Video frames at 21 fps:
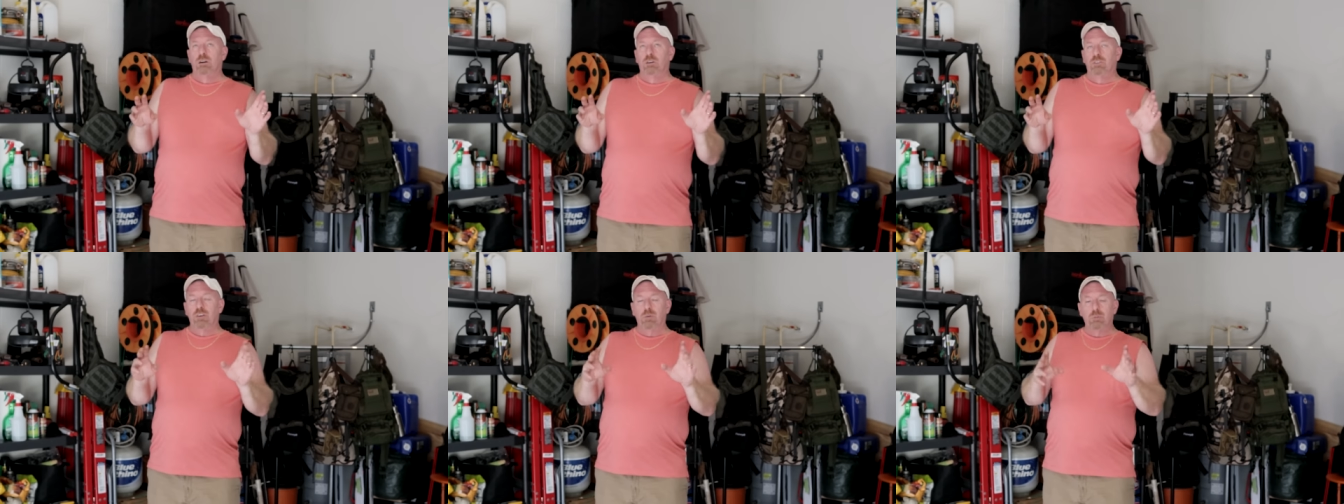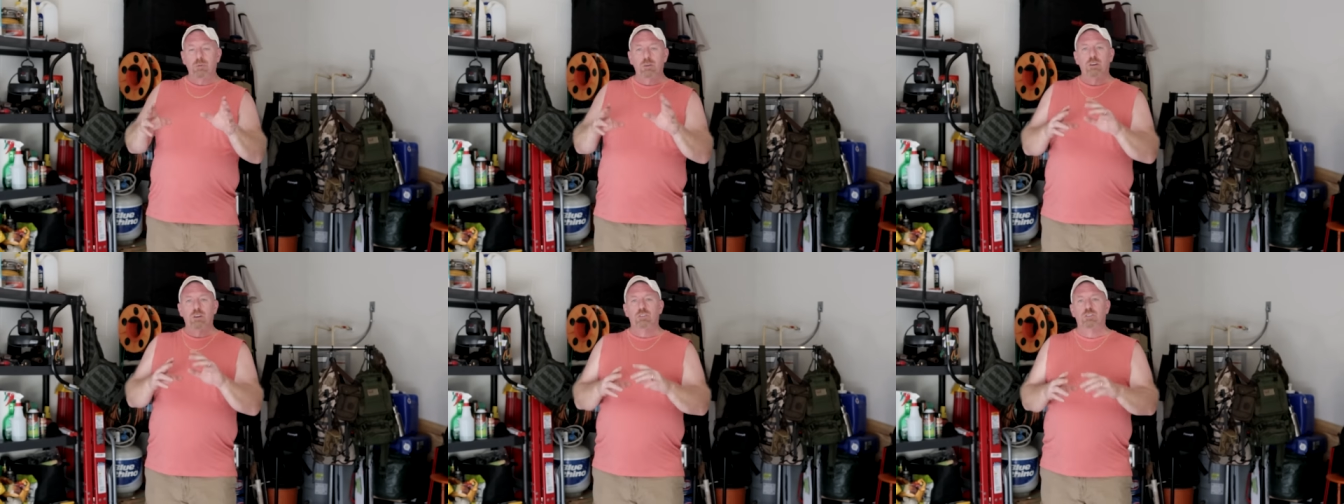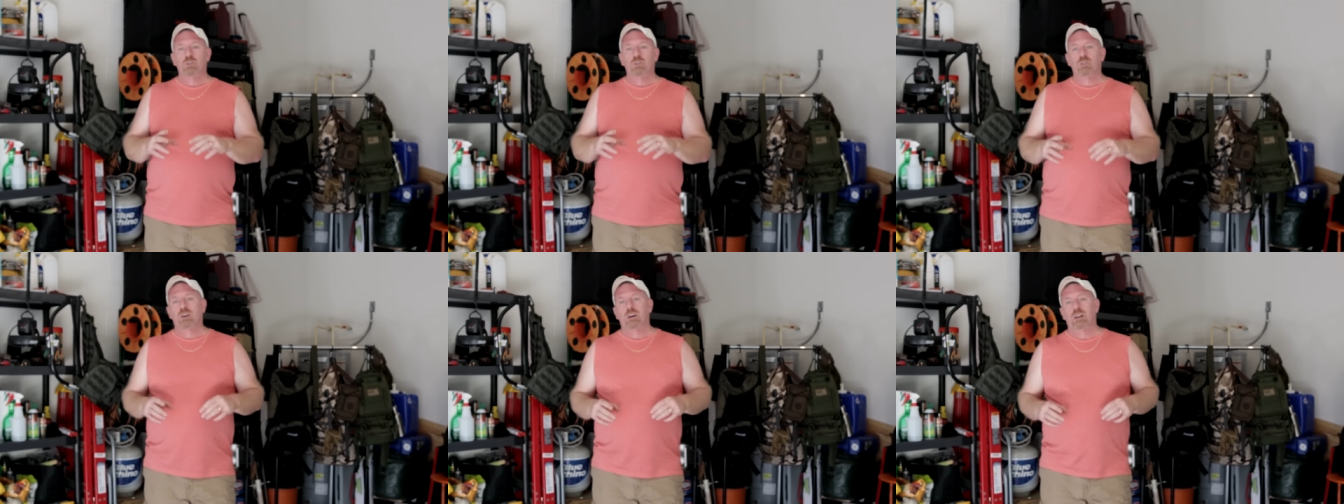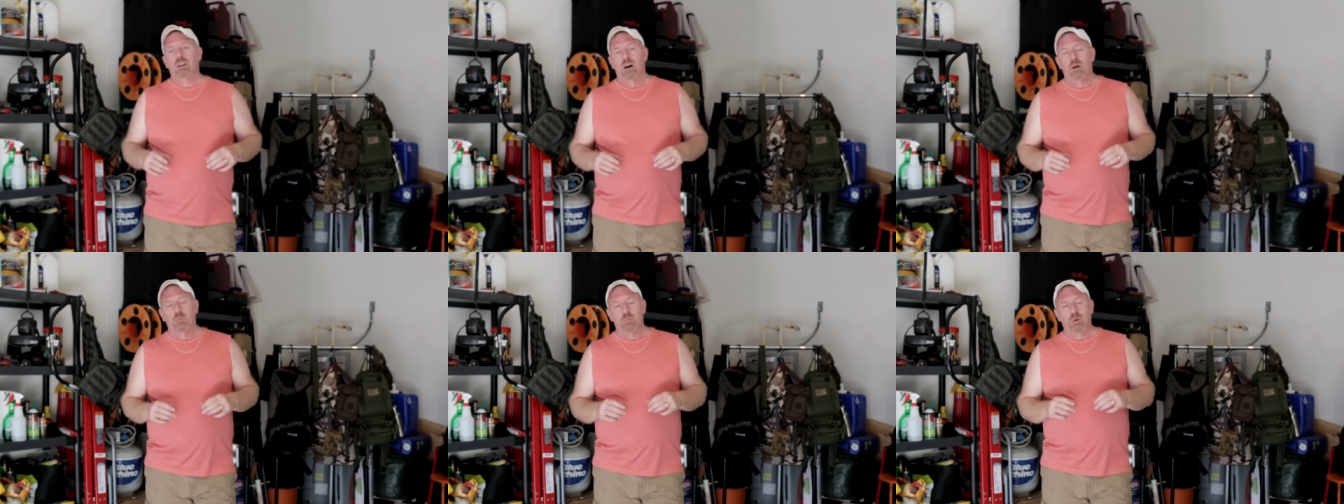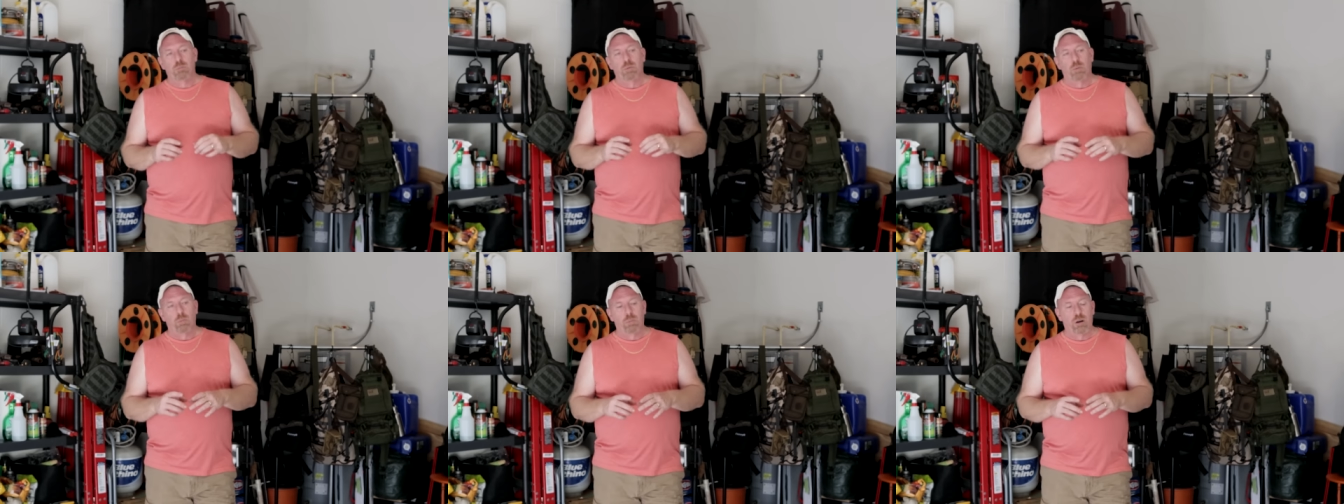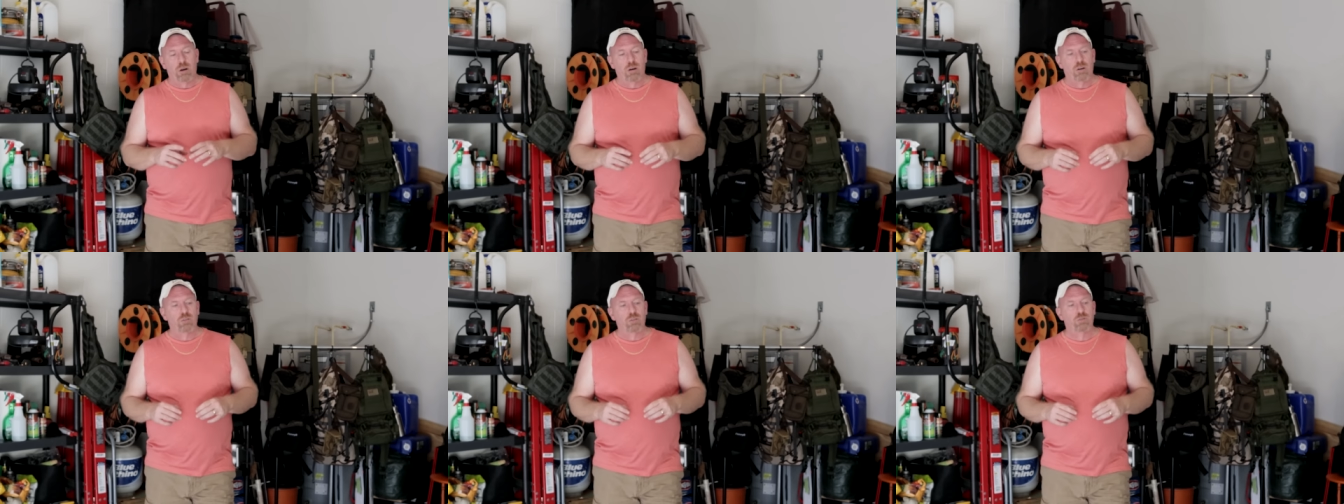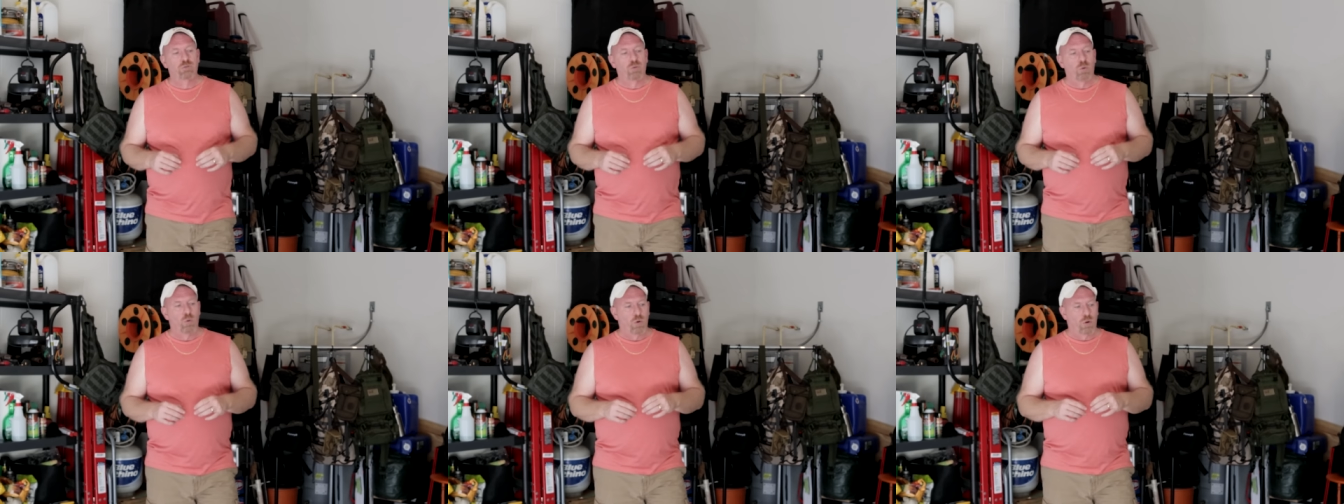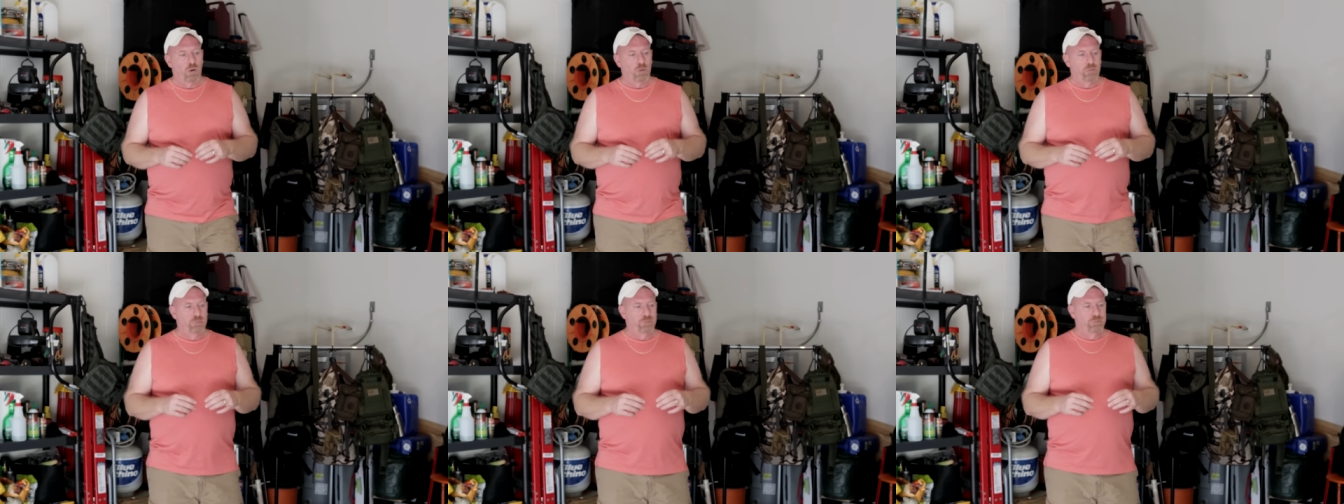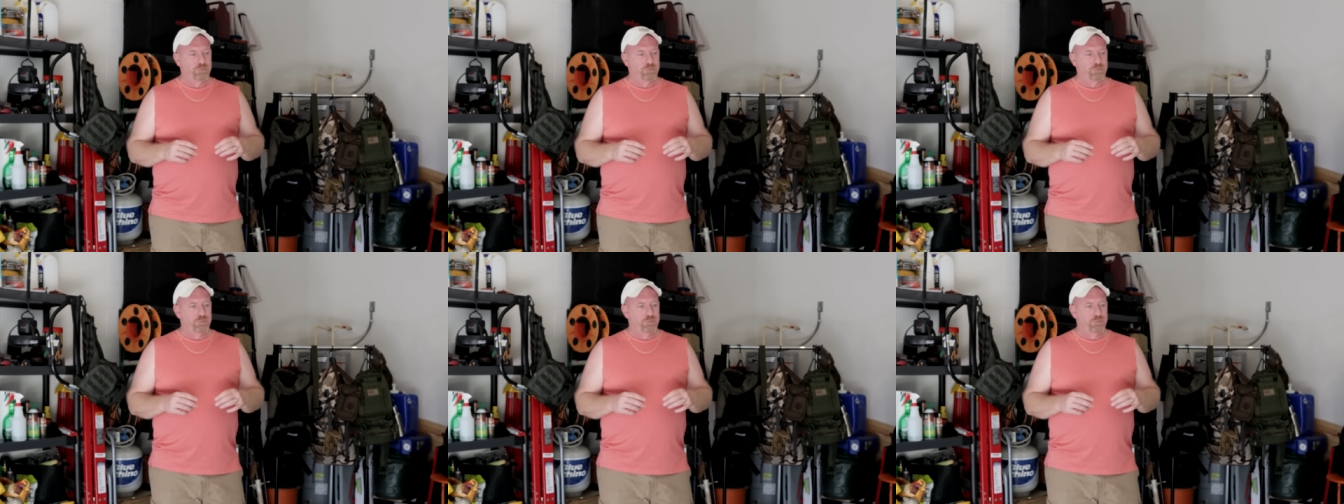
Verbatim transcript: Something that you cannot be prepared for